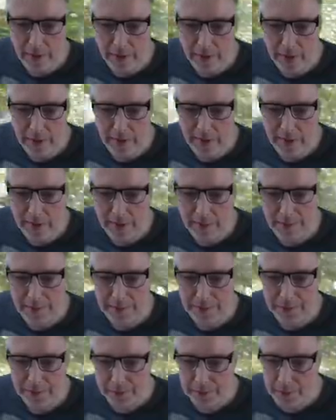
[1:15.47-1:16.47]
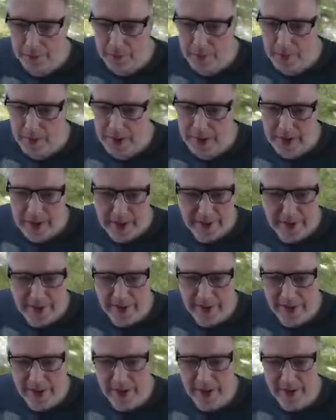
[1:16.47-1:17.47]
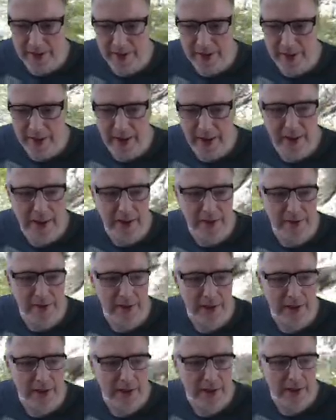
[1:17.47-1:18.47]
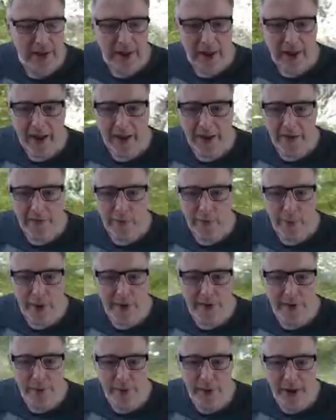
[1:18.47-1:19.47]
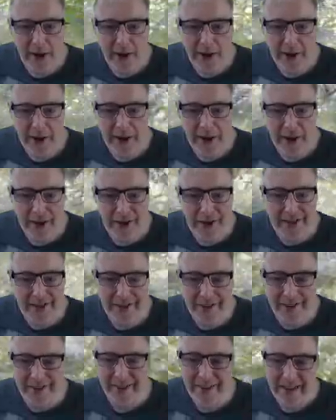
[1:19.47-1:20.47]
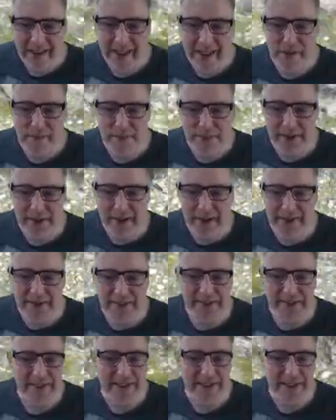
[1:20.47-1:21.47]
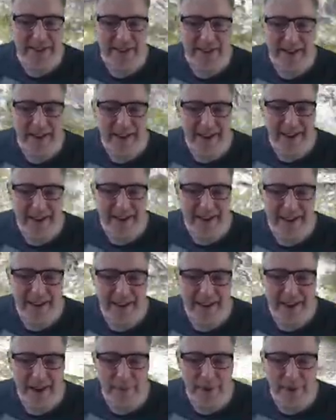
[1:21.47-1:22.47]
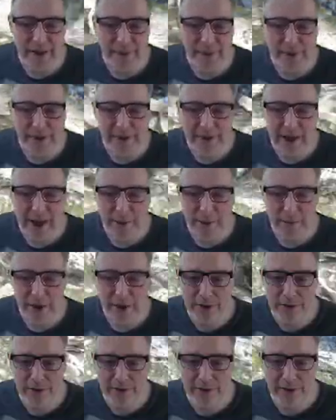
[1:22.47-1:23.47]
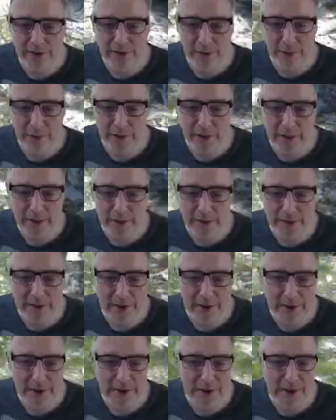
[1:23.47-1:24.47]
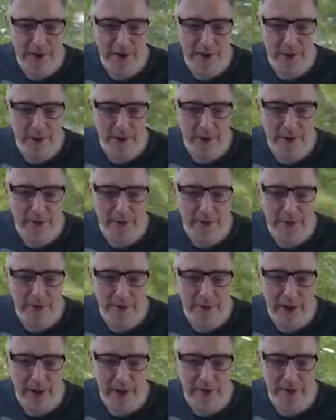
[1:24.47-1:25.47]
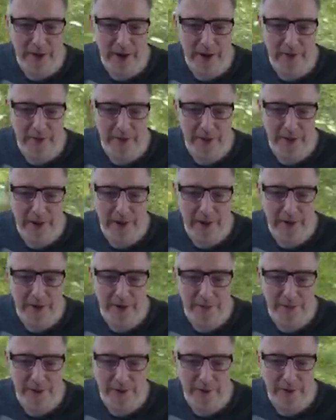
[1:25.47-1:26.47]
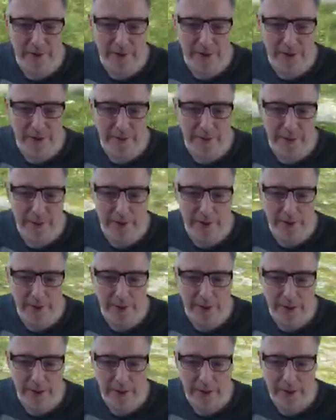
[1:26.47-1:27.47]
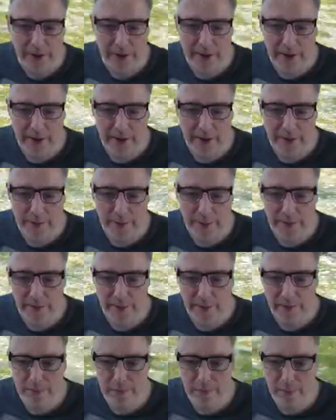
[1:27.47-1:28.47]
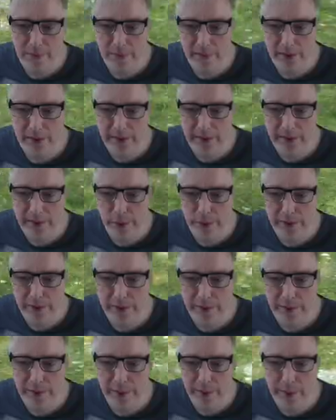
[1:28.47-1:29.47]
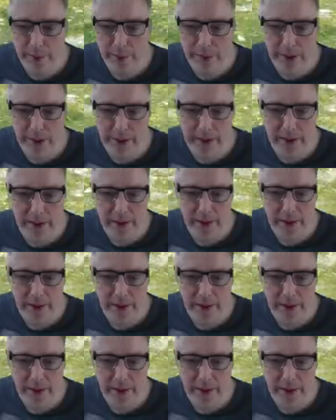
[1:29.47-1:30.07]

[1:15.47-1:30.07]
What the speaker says: battles in it. Tier 6 is a heck of a place to play in Blitz. I mean, especially getting masteries in some of these lower tier tanks, it is very, very difficult. Especially ones like this, which seem to be played